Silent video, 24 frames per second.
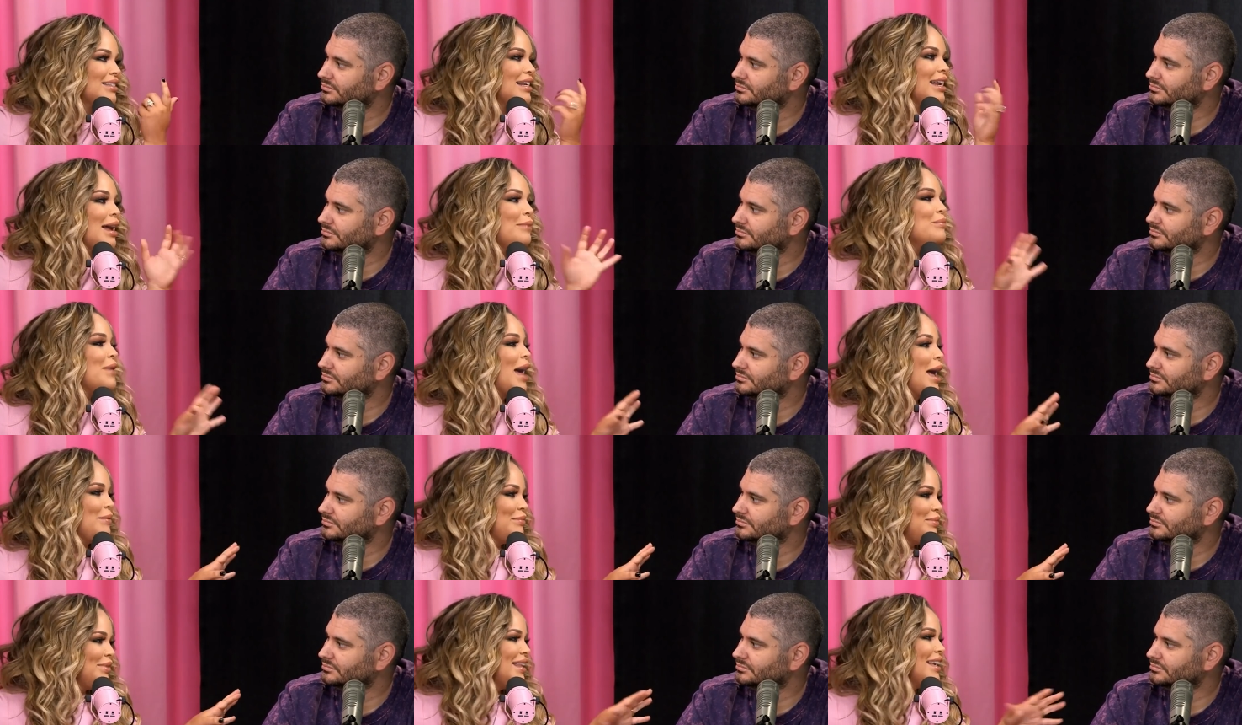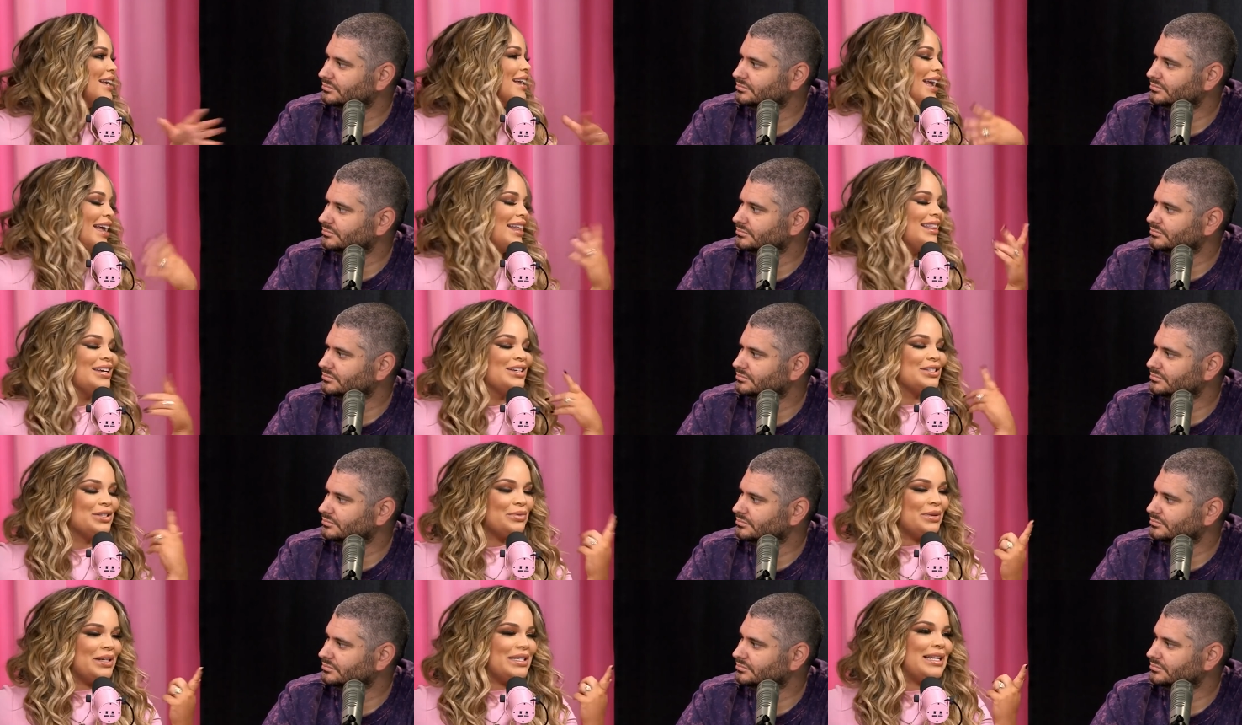Speaker 1: And I'm, I, like,
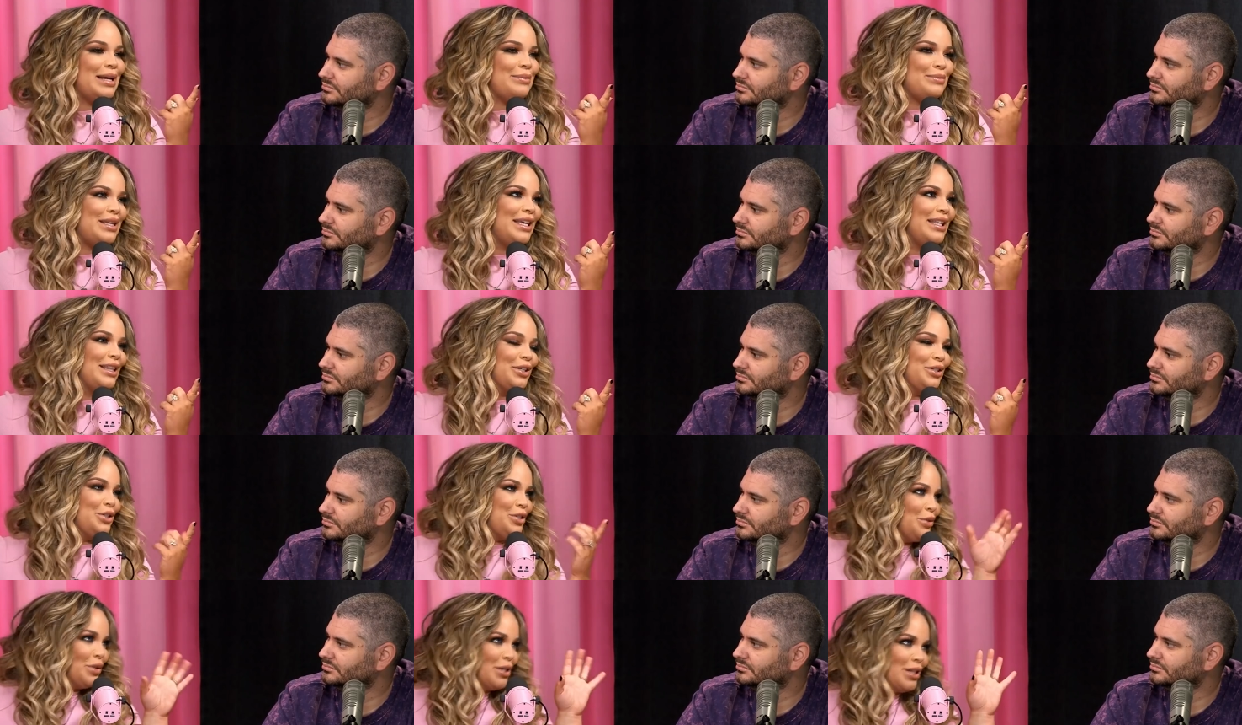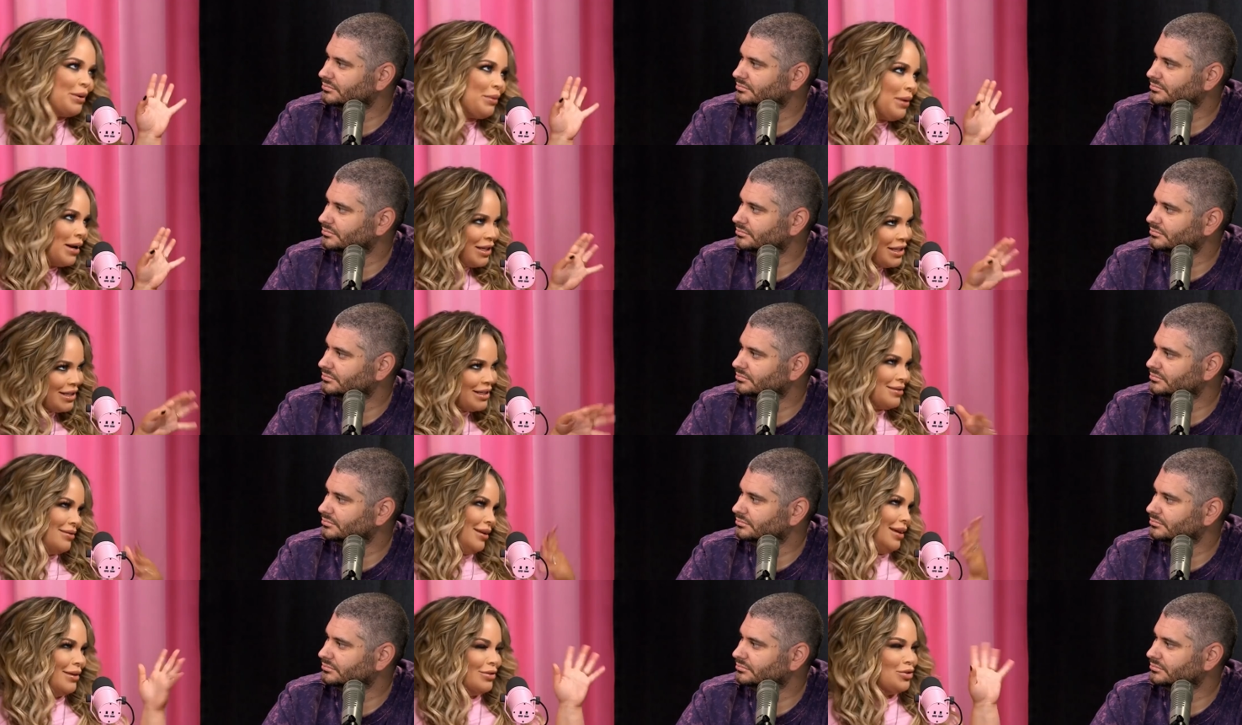there's a reason I'm saying they're Jewish. I'm not
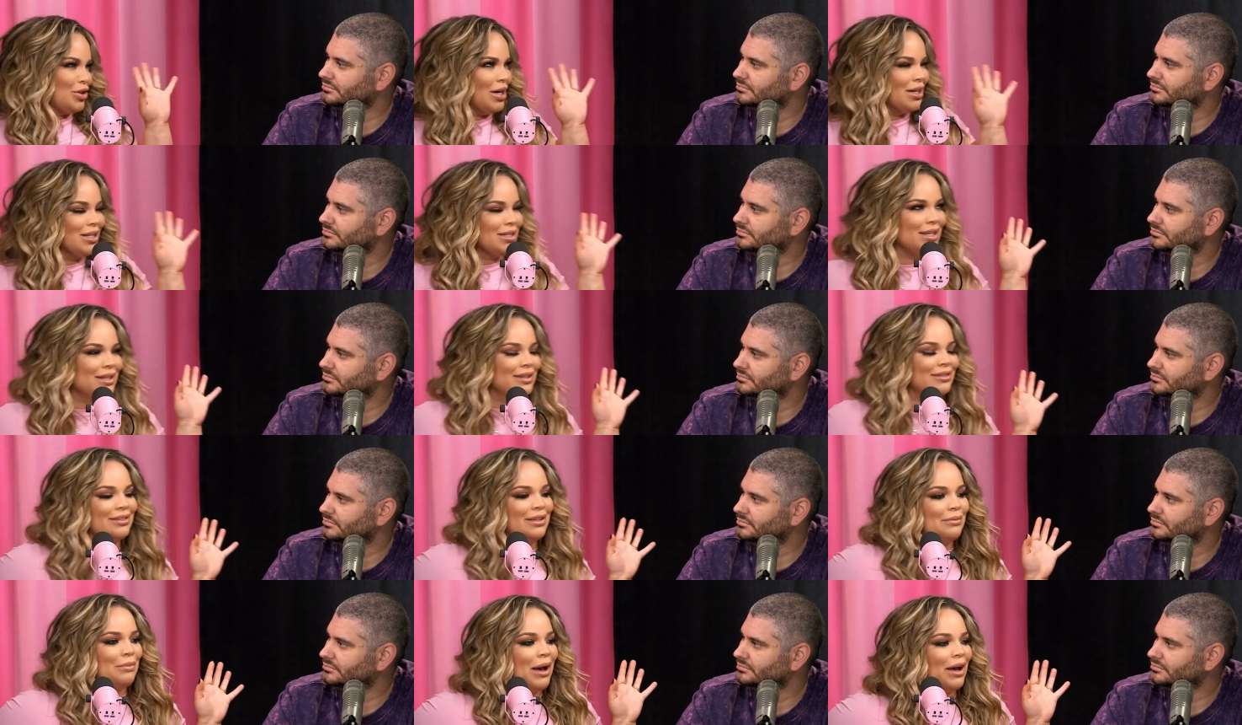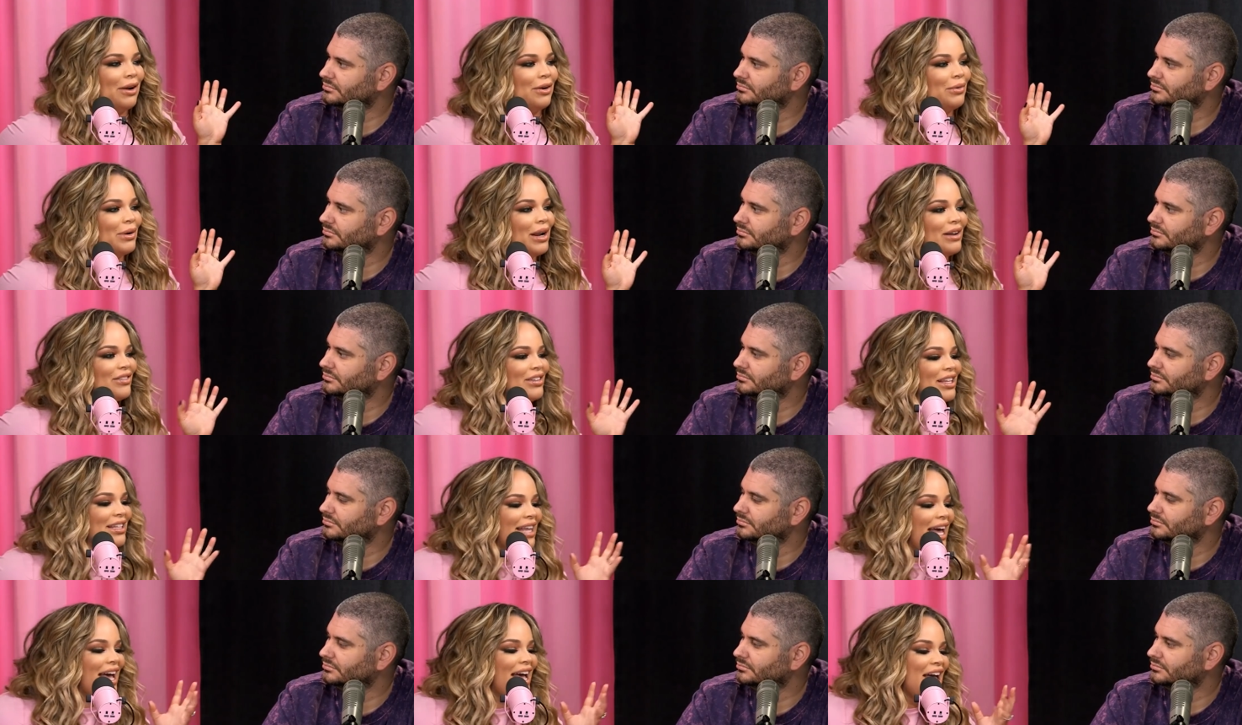just like trying to single them out or whatever
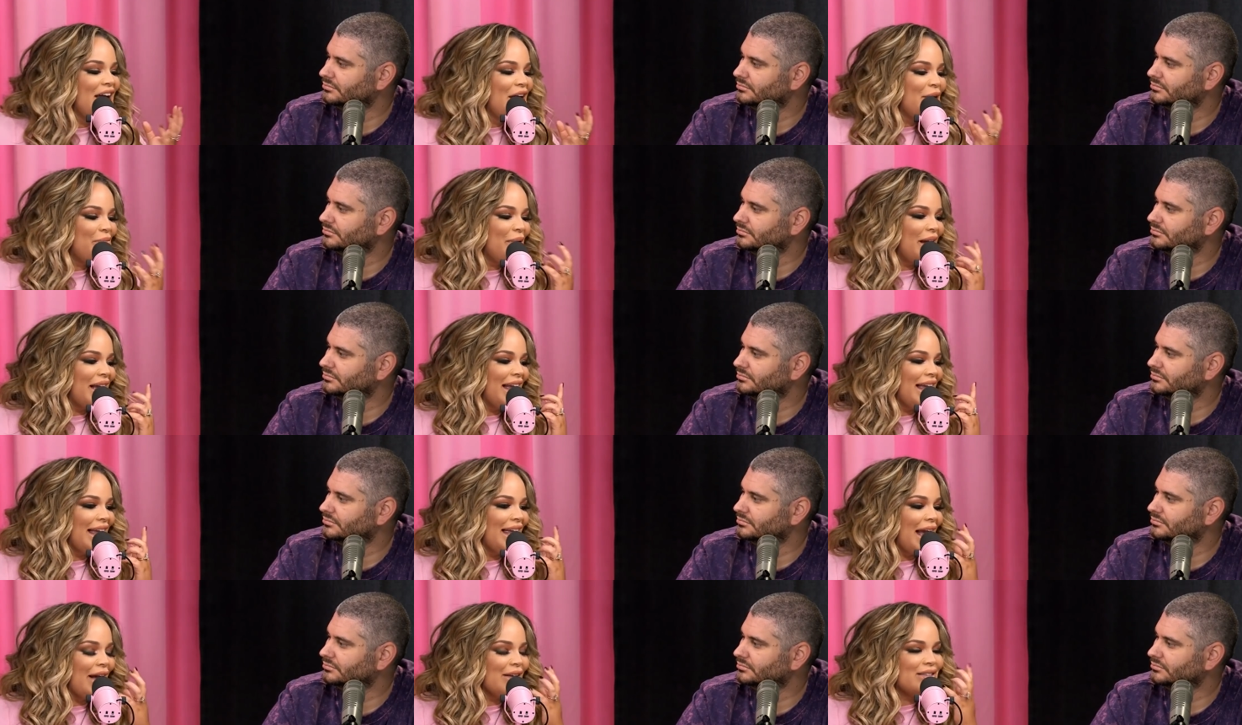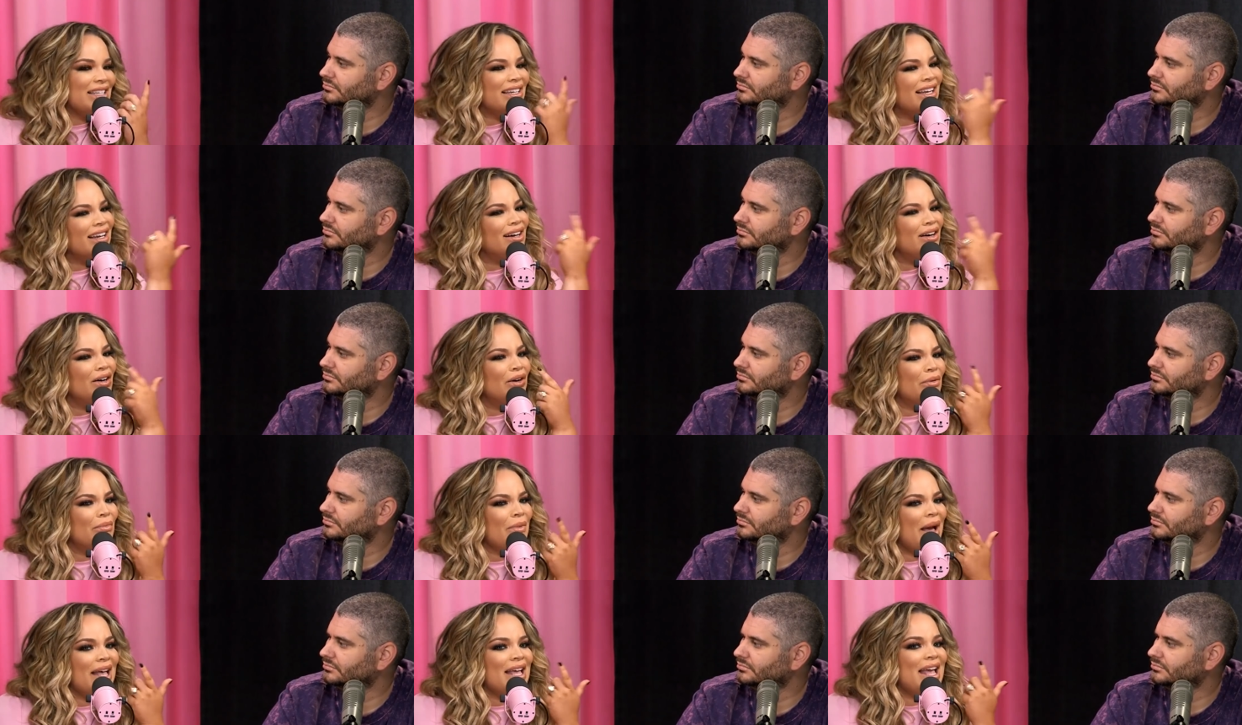like that. But yeah, I was like,
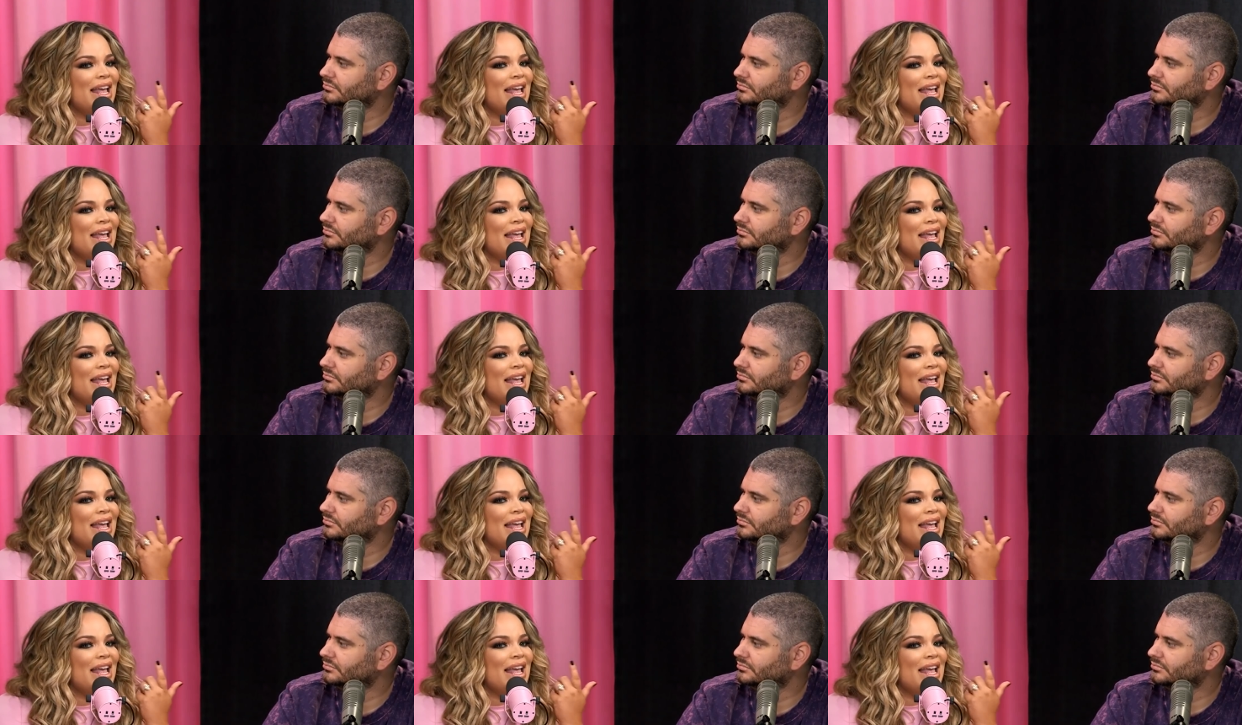oh man.